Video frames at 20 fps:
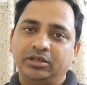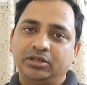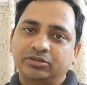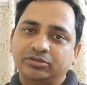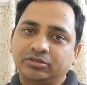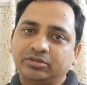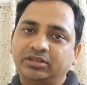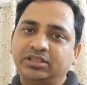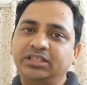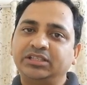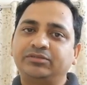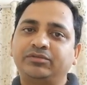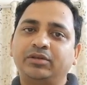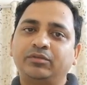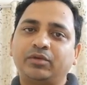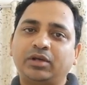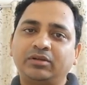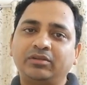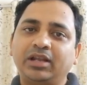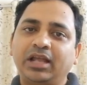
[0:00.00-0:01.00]
So this way
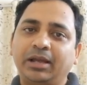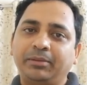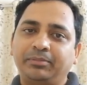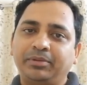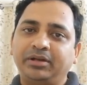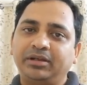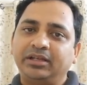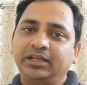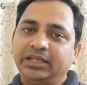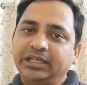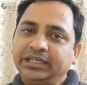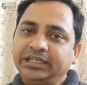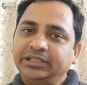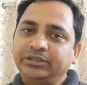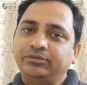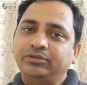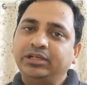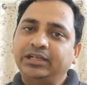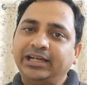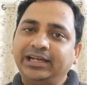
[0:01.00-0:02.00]
what will happen,
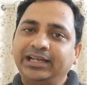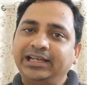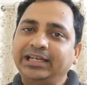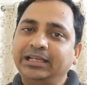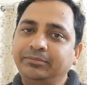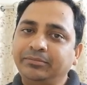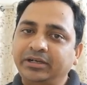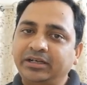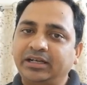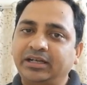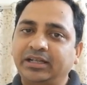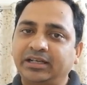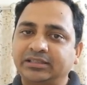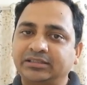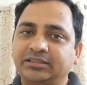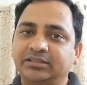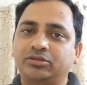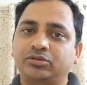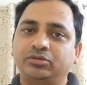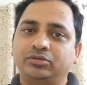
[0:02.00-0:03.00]
you will get limited
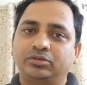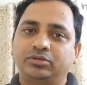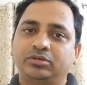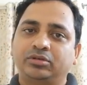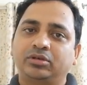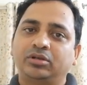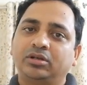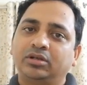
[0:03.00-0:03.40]
access to